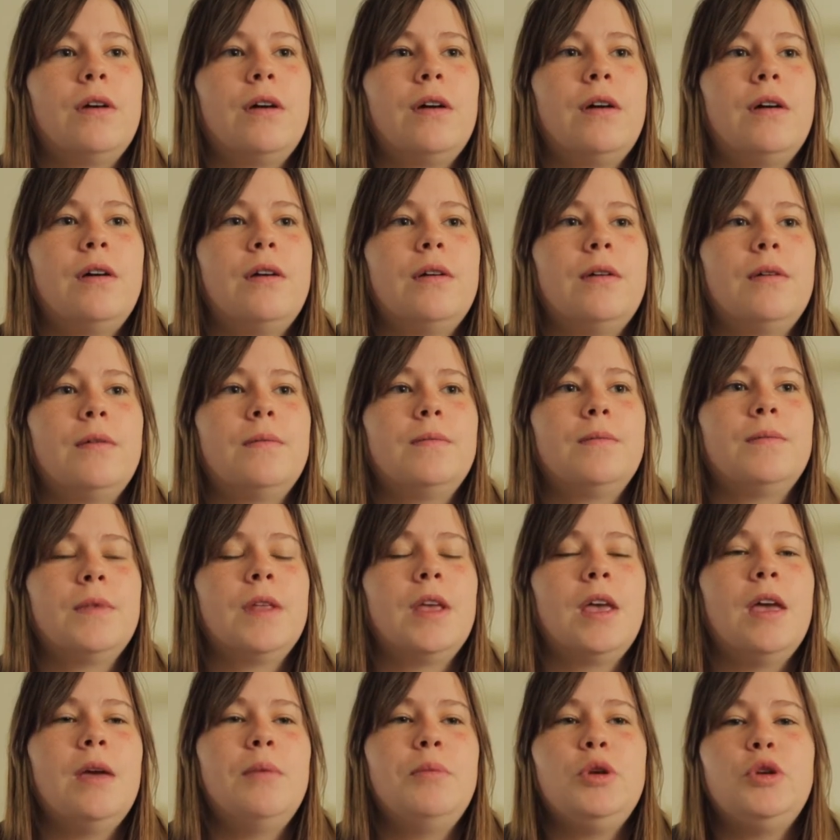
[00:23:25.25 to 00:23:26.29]

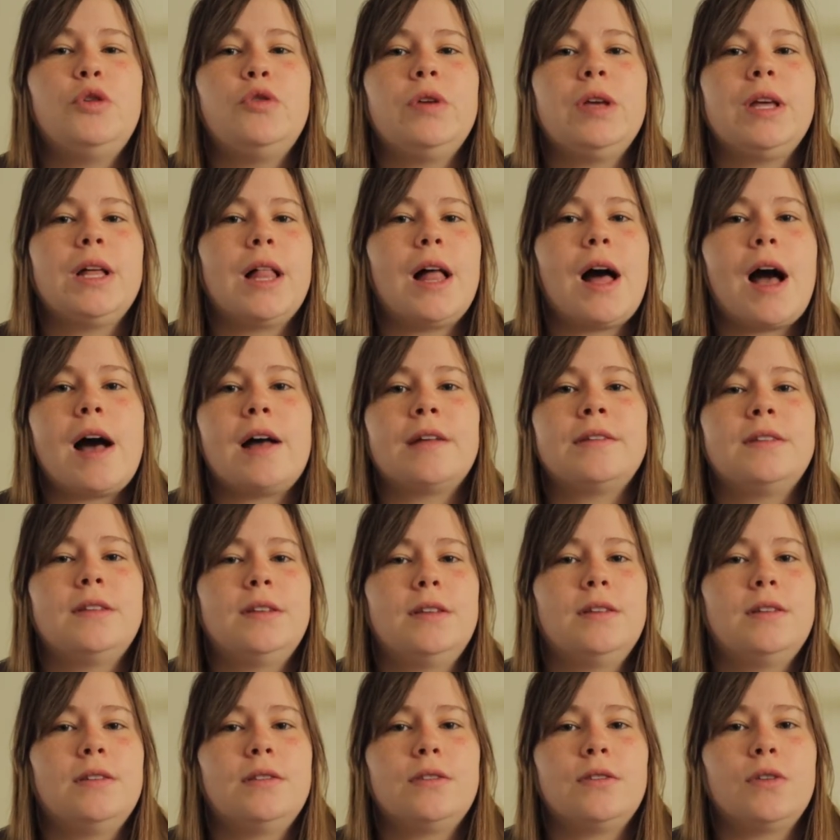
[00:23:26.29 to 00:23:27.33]
in between
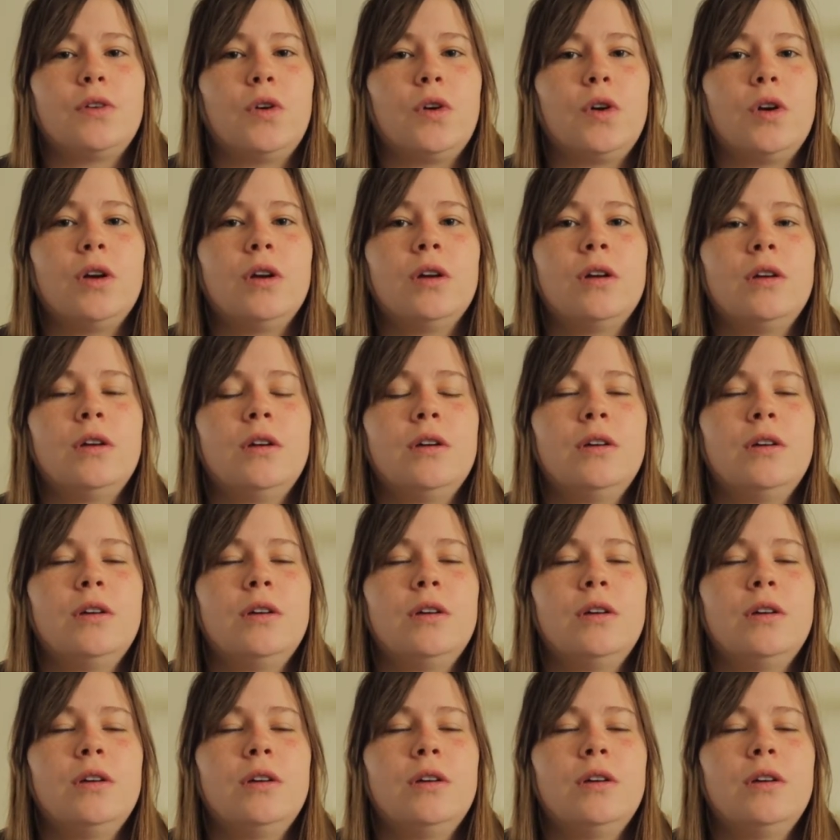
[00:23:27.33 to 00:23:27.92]
classes or